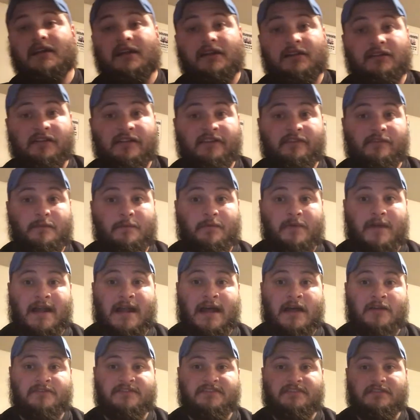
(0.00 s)
Cleveland
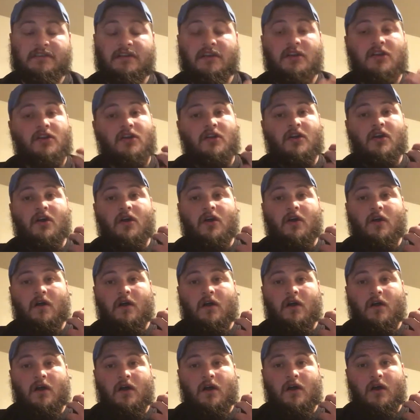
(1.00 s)
Browns
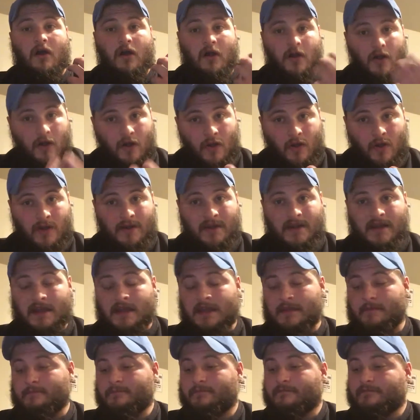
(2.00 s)
are
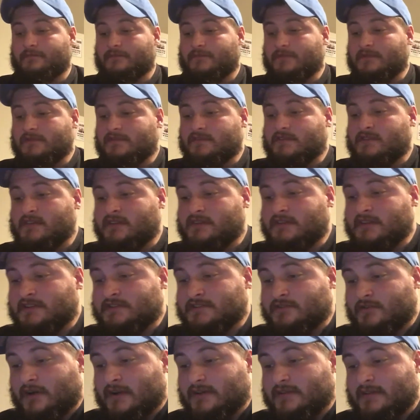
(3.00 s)
0-8. The
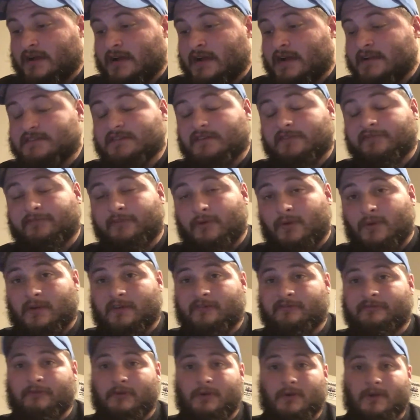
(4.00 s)
Detroit Lions are
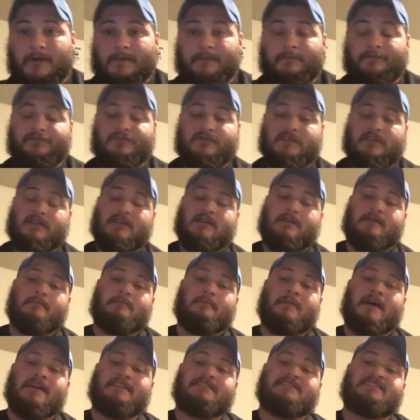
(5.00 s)
4-4.
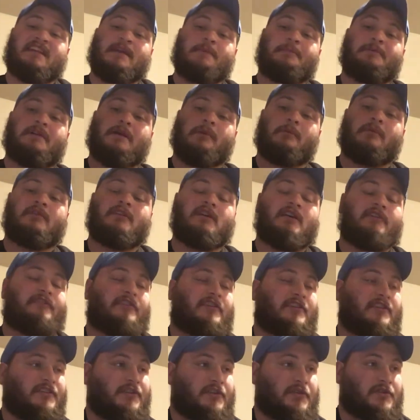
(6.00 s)
My team coming off
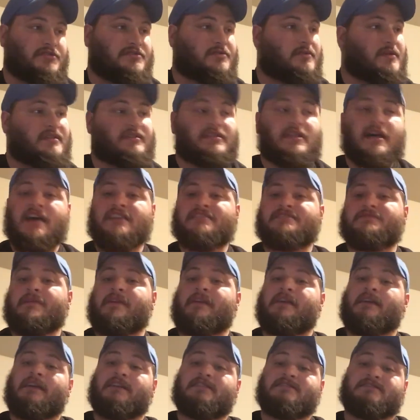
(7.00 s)
a huge win last
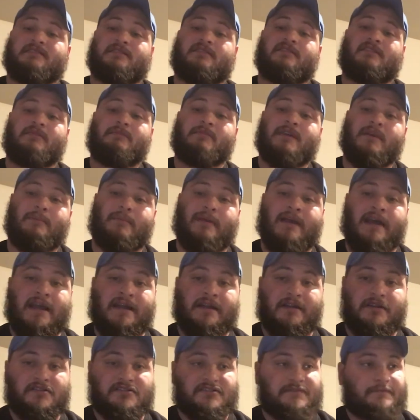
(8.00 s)
week against the Green Bay
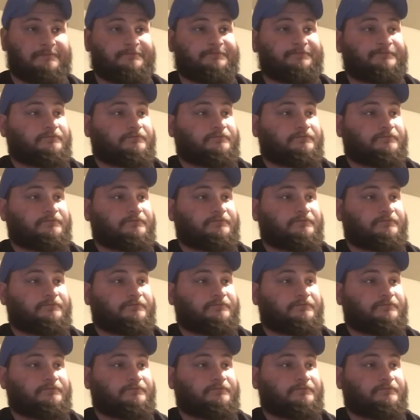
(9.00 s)
Packers